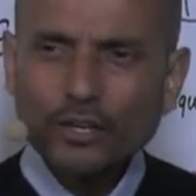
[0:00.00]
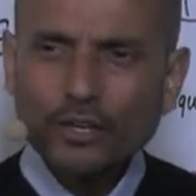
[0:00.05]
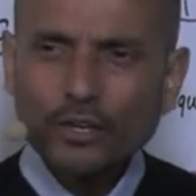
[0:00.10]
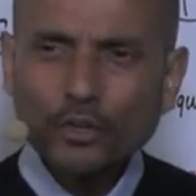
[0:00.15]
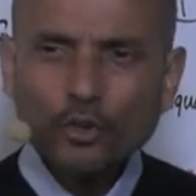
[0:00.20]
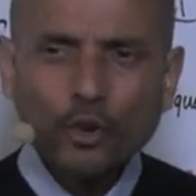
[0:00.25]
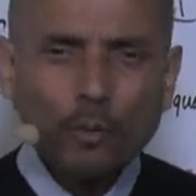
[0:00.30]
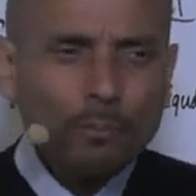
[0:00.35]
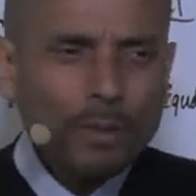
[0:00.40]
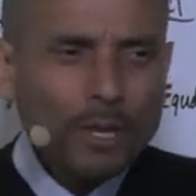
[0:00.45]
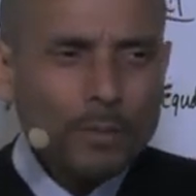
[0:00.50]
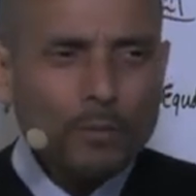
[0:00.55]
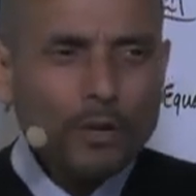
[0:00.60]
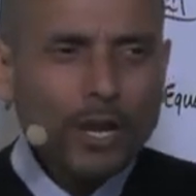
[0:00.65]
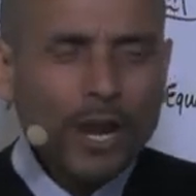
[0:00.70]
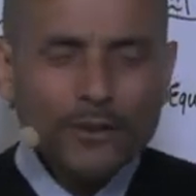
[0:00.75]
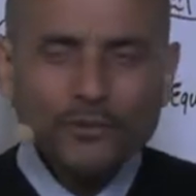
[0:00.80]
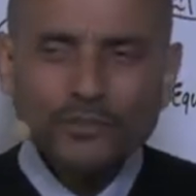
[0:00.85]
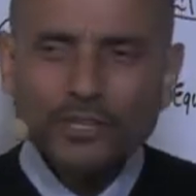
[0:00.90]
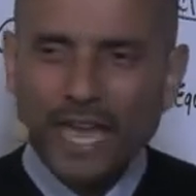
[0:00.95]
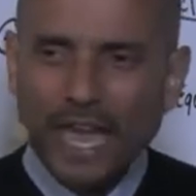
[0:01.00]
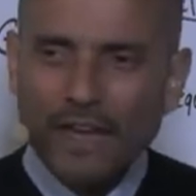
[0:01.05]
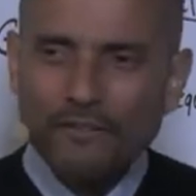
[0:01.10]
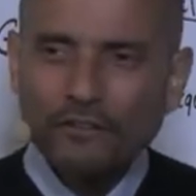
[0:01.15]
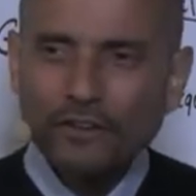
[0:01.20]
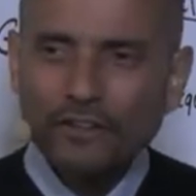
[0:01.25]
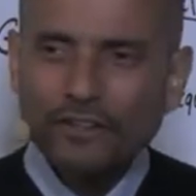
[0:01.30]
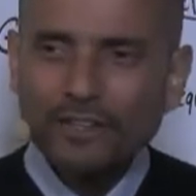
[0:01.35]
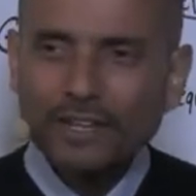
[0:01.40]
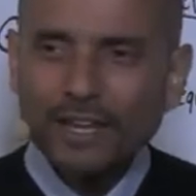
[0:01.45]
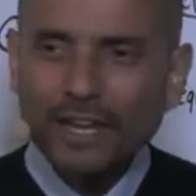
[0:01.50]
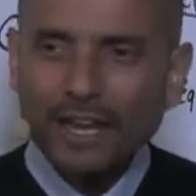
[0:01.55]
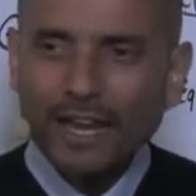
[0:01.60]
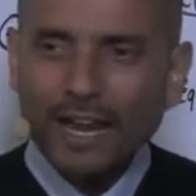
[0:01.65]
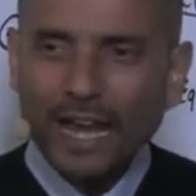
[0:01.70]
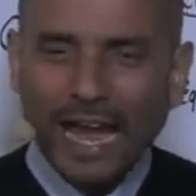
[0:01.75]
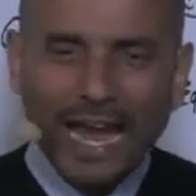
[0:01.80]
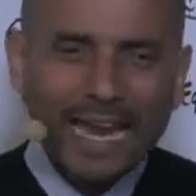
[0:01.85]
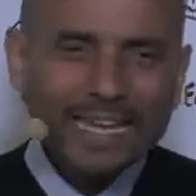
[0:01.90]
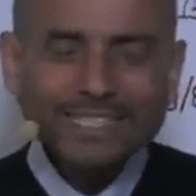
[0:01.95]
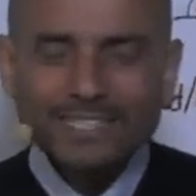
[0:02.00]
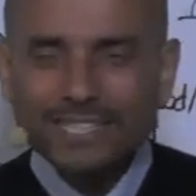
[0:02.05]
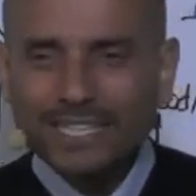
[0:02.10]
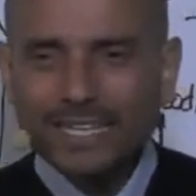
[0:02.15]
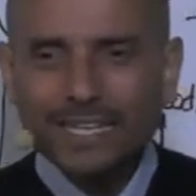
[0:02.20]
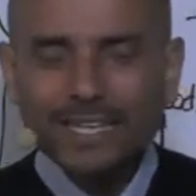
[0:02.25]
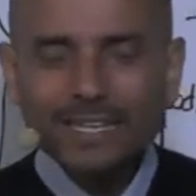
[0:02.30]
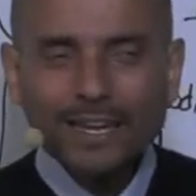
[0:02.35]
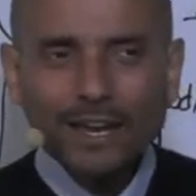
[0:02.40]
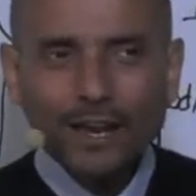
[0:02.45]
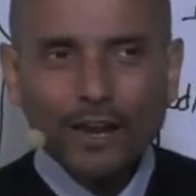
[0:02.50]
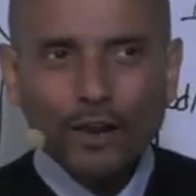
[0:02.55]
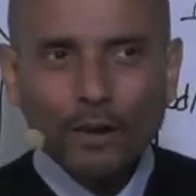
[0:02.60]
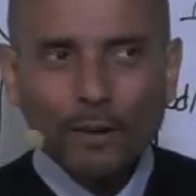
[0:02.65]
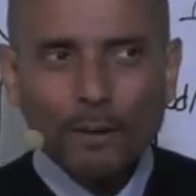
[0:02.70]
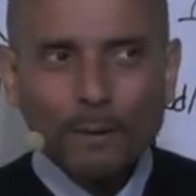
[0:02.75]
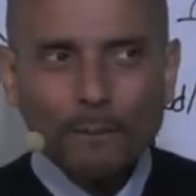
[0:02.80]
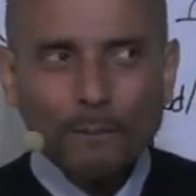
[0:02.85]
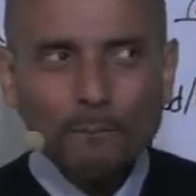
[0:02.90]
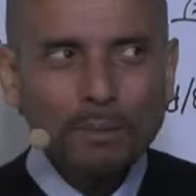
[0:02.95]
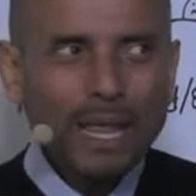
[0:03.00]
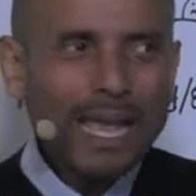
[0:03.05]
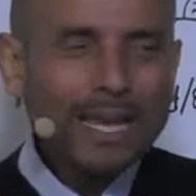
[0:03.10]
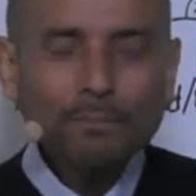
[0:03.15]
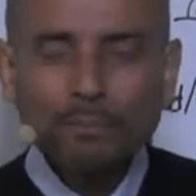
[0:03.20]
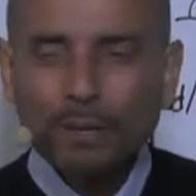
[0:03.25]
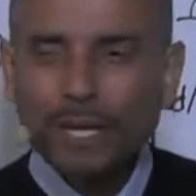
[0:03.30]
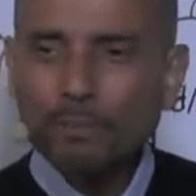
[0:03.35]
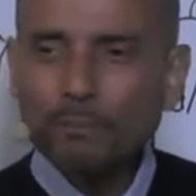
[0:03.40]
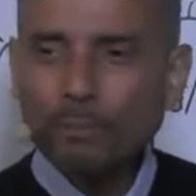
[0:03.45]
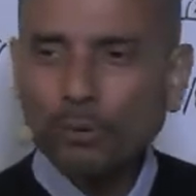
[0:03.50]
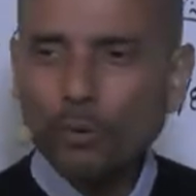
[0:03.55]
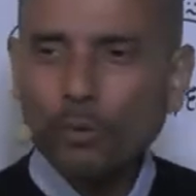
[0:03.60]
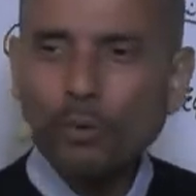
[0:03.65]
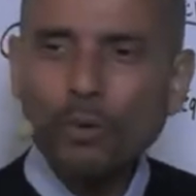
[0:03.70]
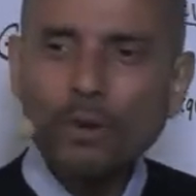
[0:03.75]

You got people going to heaven hating black people.